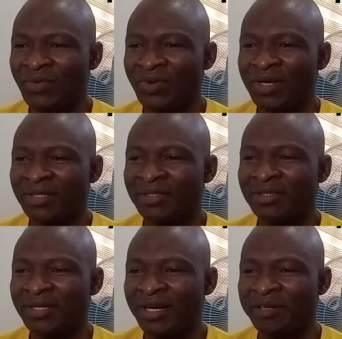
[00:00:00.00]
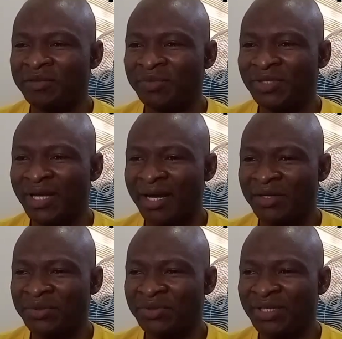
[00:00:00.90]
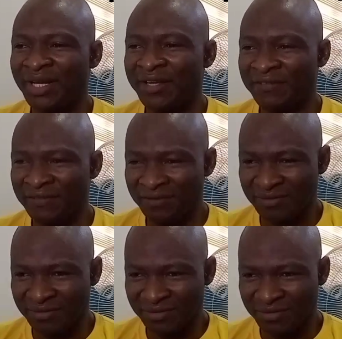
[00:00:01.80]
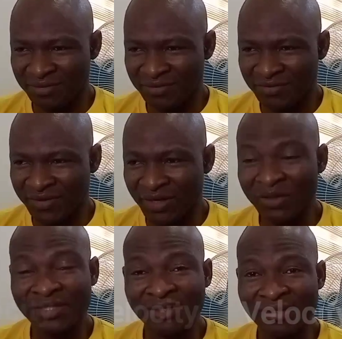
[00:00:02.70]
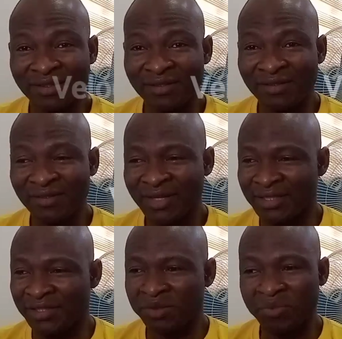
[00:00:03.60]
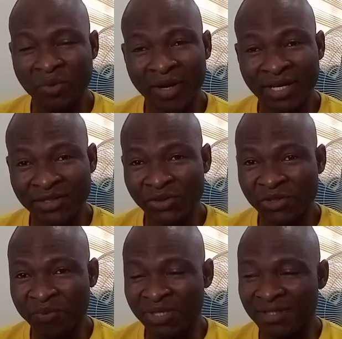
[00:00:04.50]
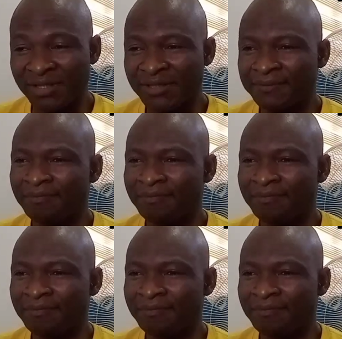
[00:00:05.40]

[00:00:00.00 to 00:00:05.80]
You can describe sound in velocity, that is propagation speed.